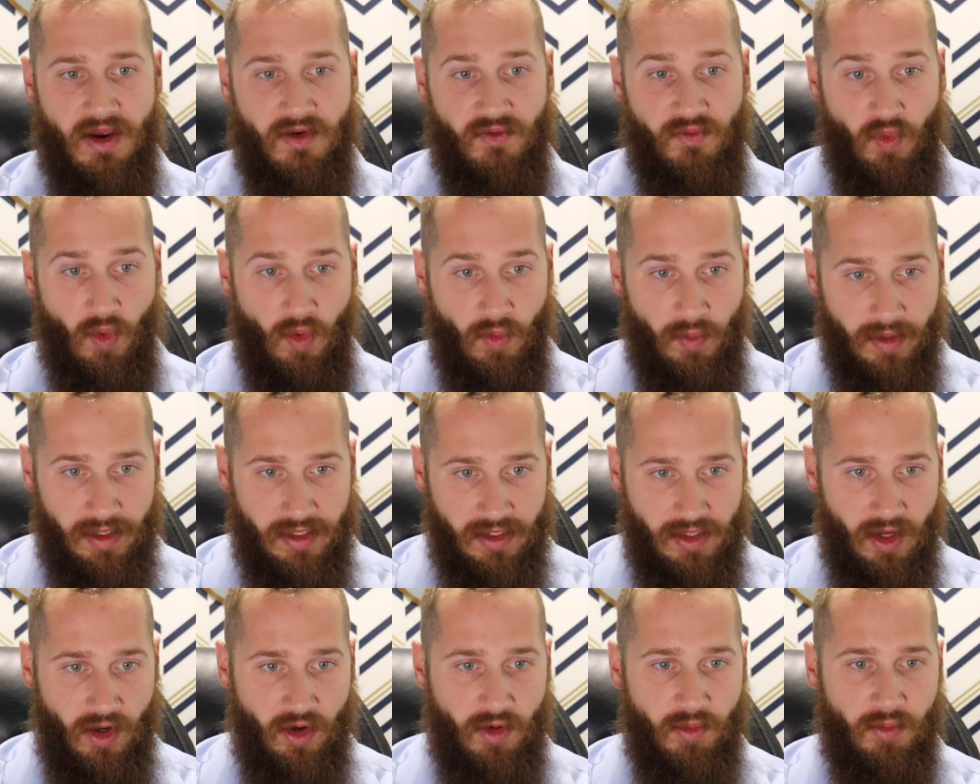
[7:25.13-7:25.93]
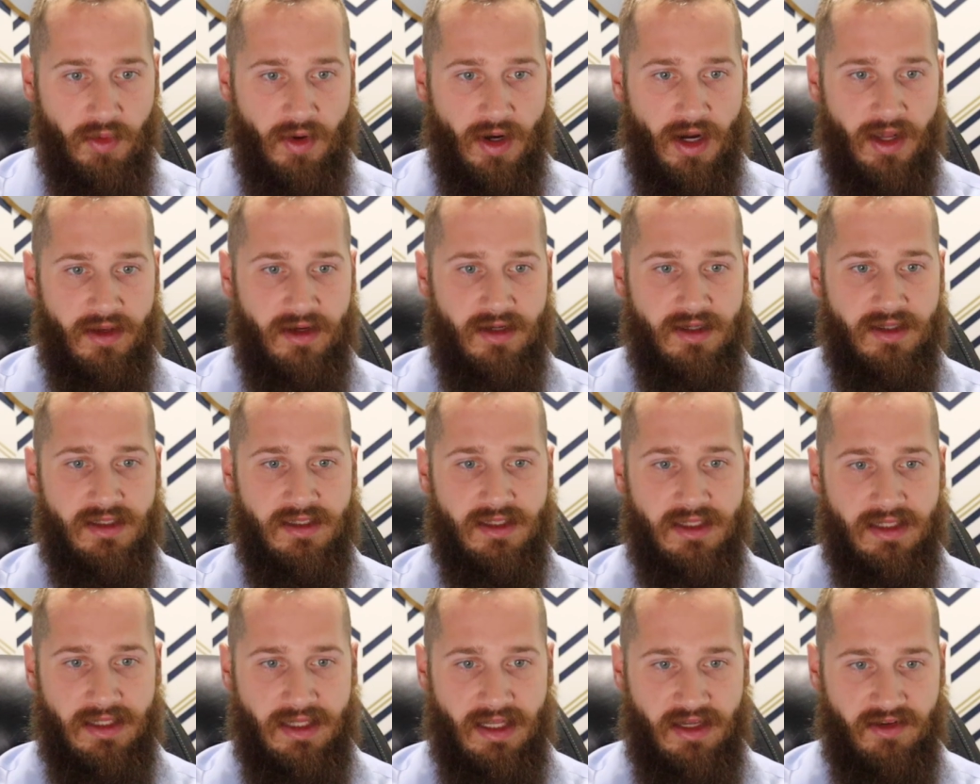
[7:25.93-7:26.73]
For we know,
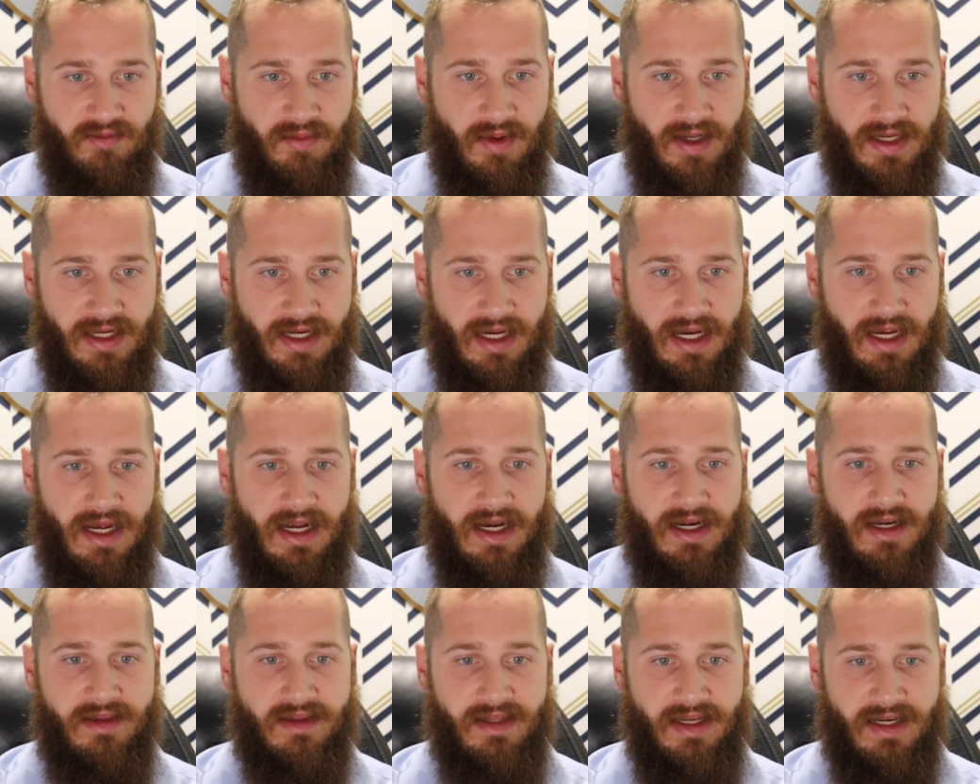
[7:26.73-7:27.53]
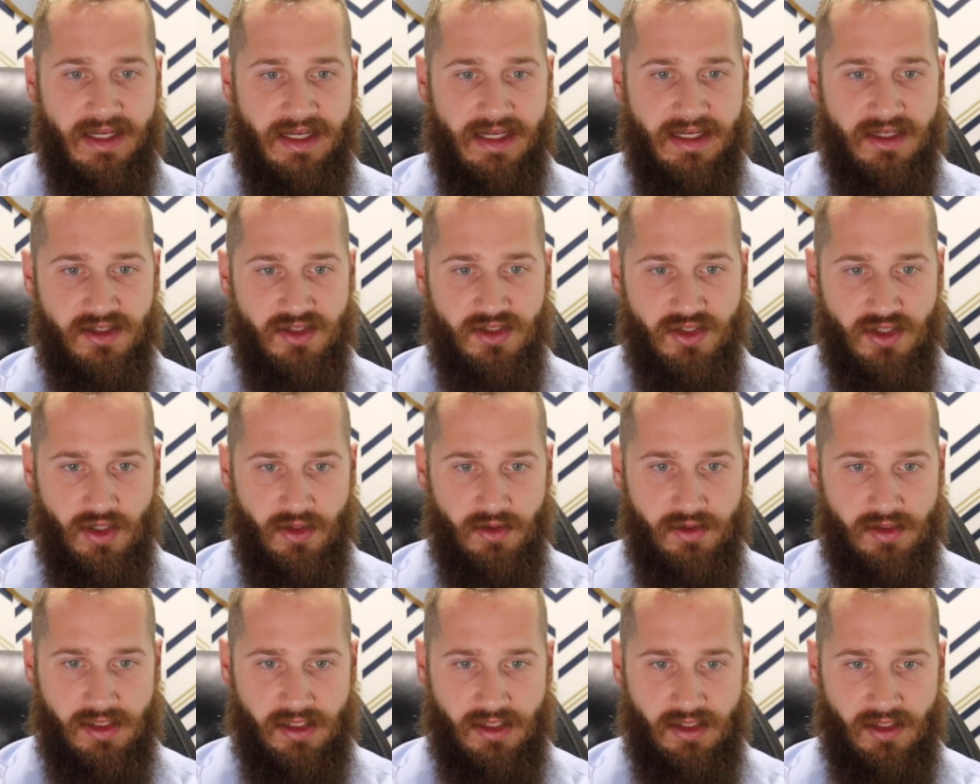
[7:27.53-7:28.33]
brothers, loved by God, that he has
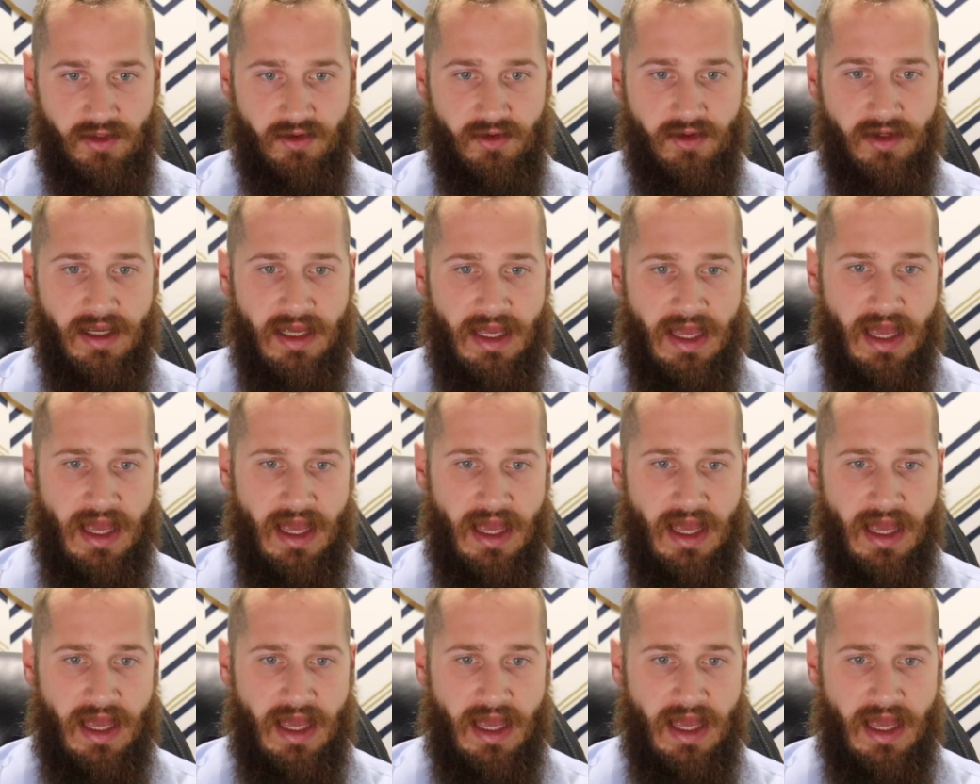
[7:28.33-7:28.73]
chosen you,